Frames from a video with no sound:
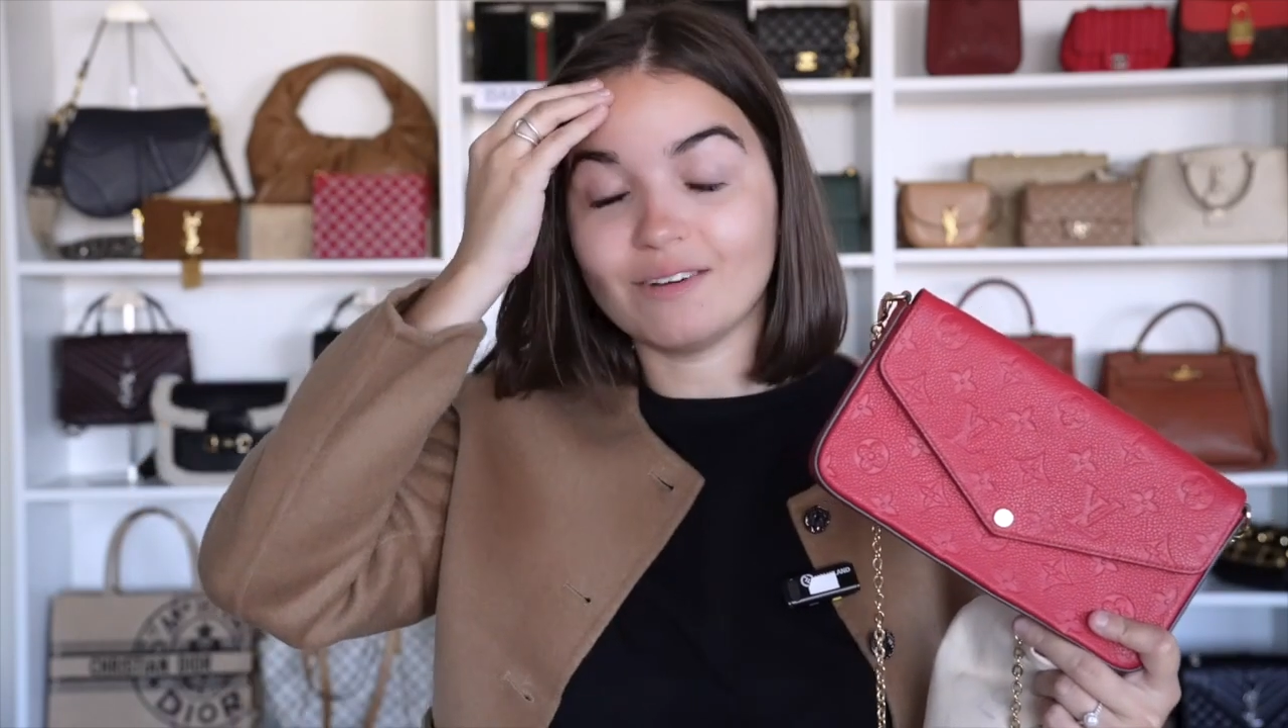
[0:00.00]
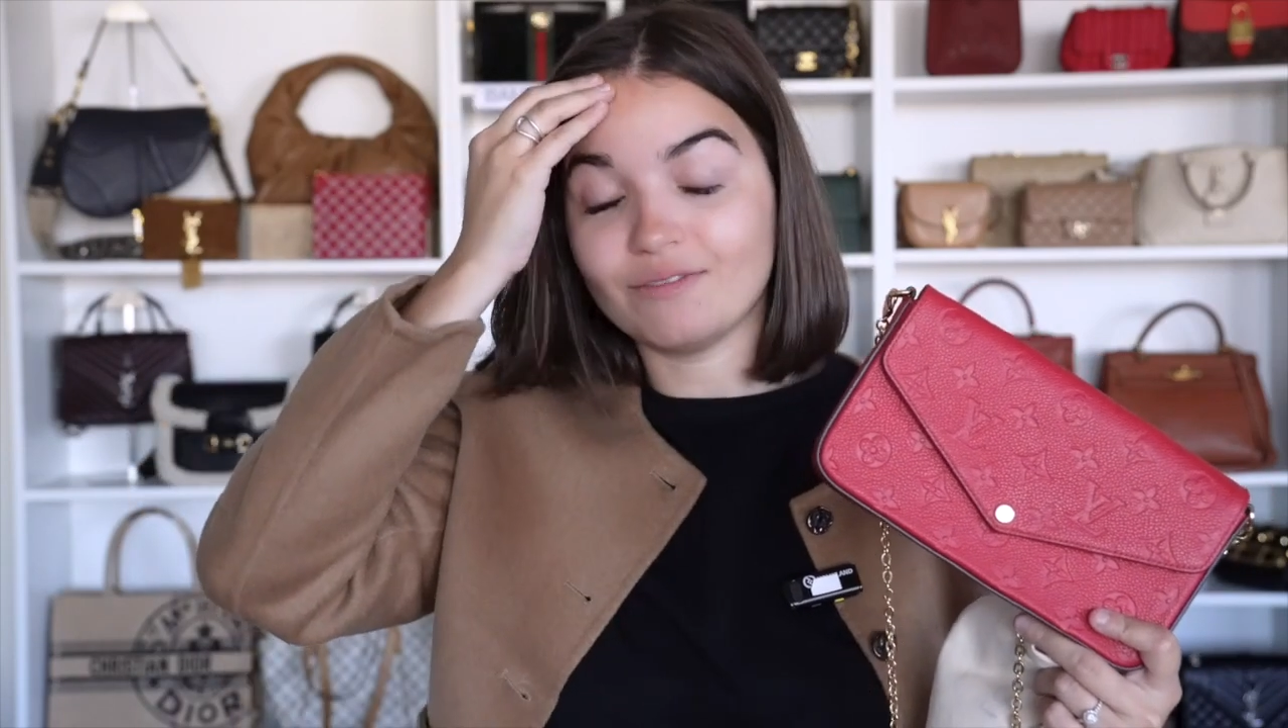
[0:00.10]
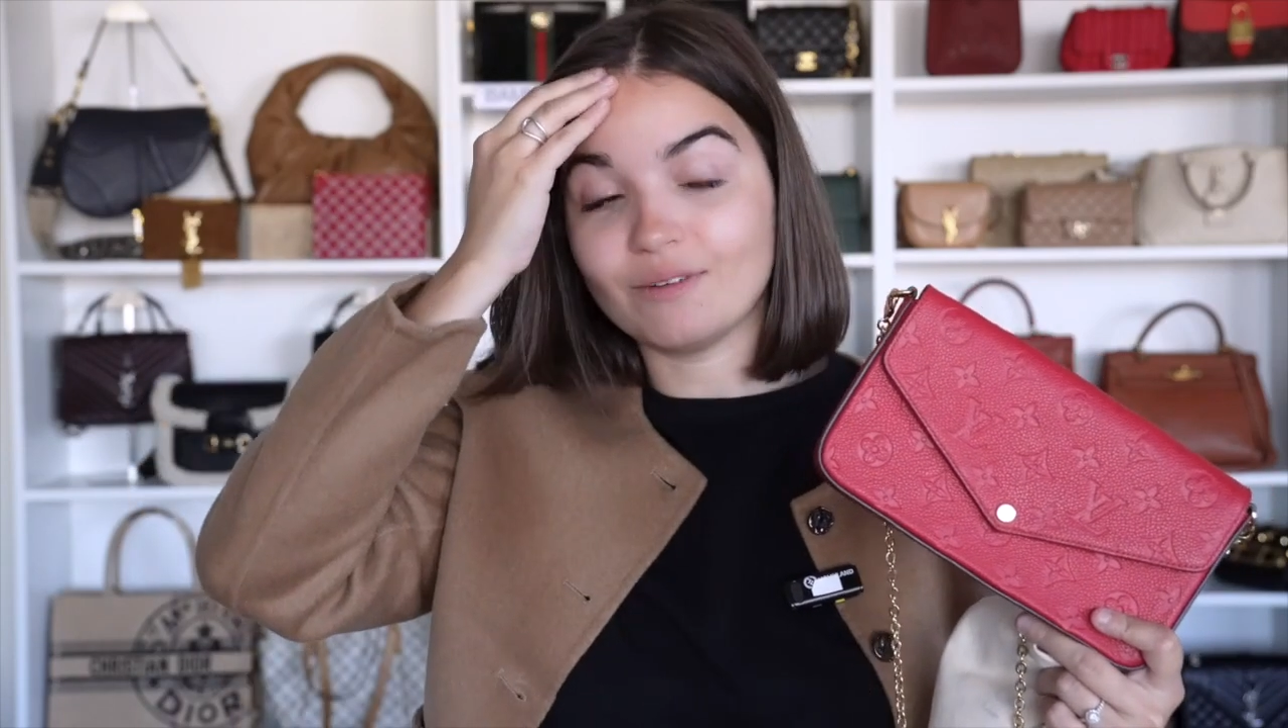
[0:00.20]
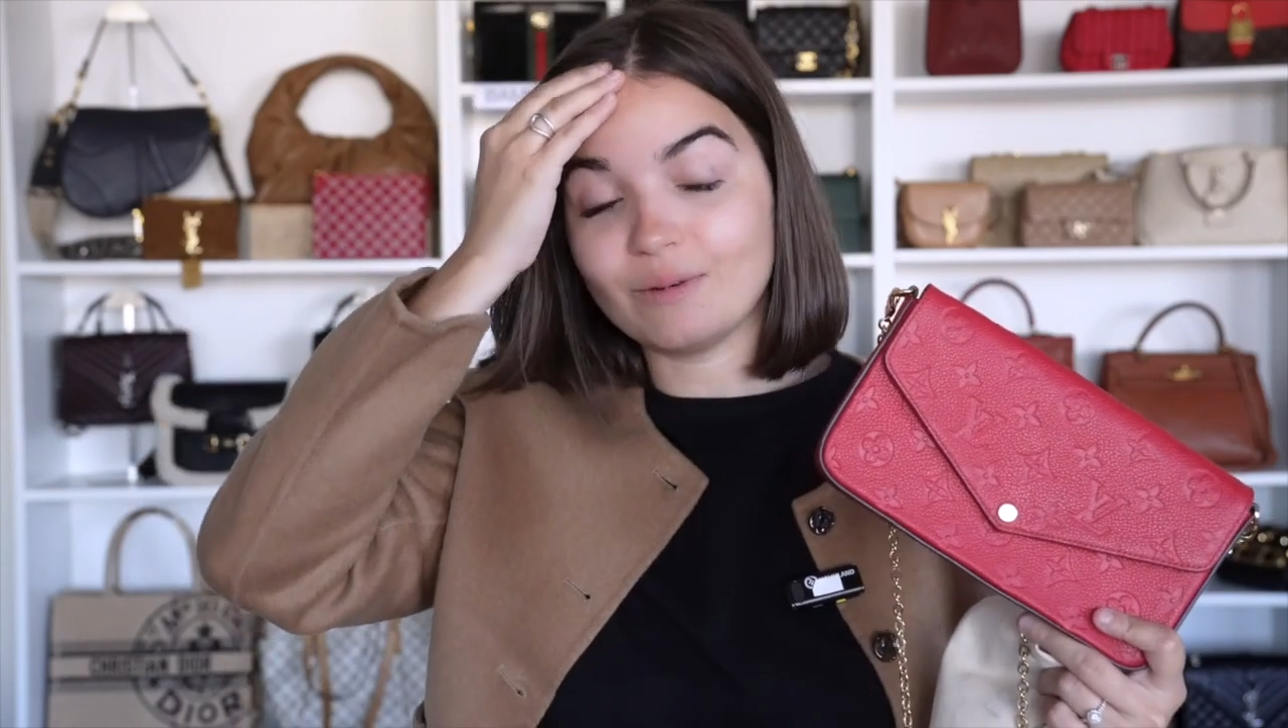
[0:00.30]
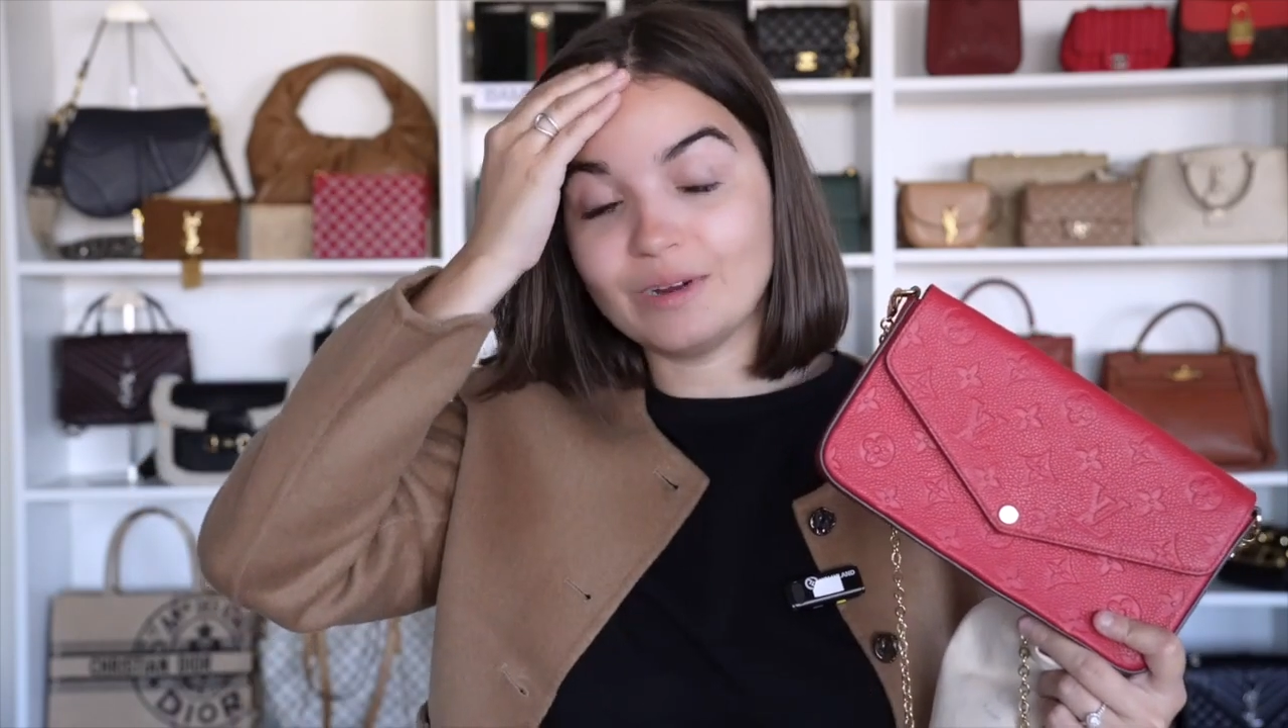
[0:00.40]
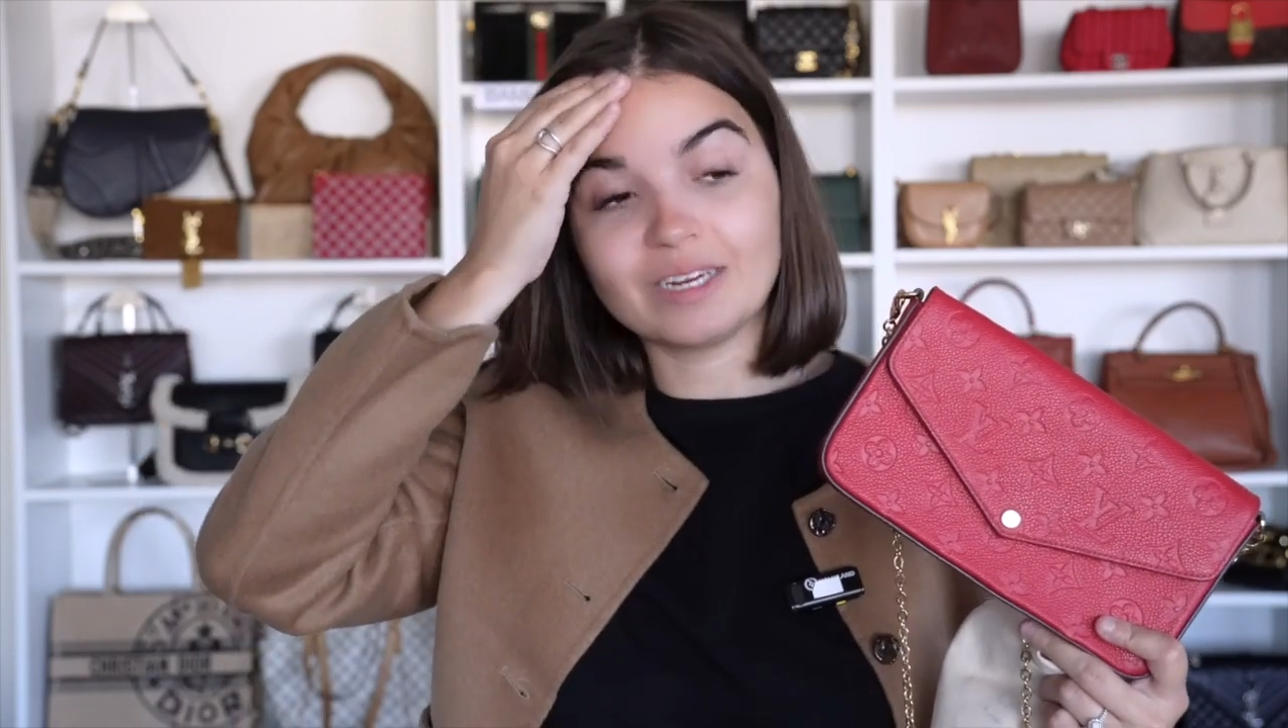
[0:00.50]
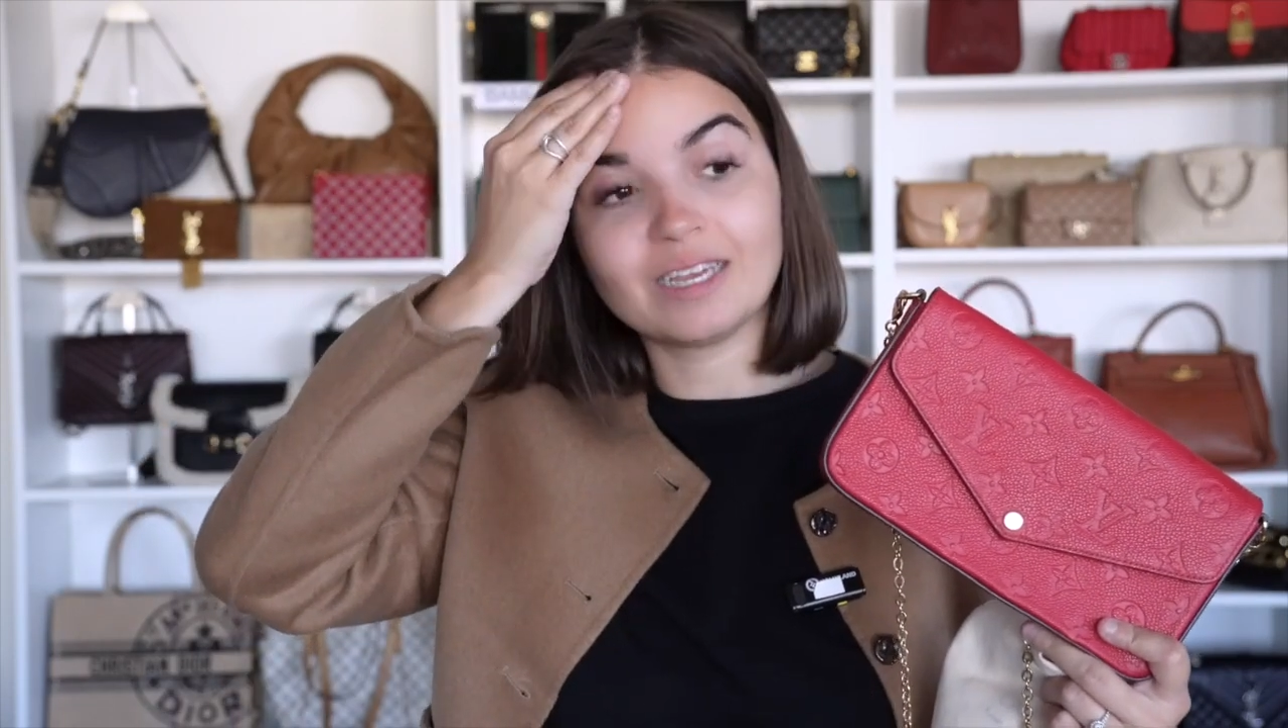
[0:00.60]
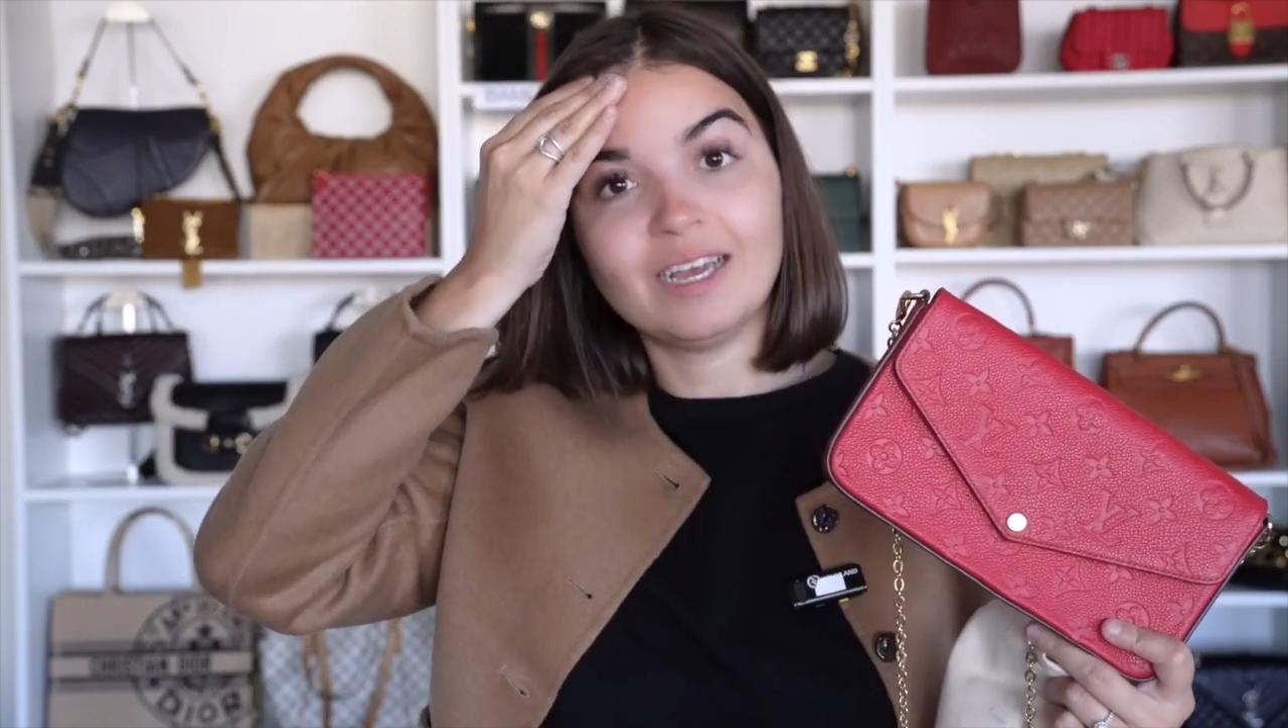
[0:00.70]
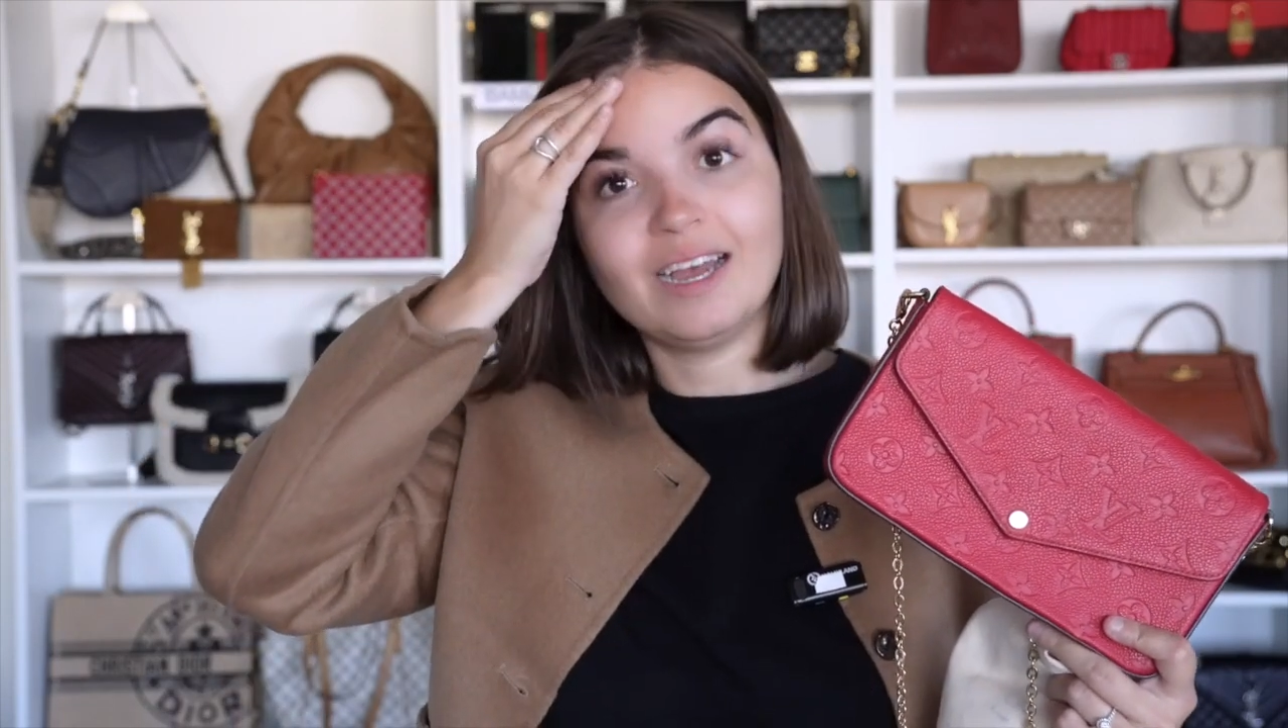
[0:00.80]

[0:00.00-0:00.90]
for work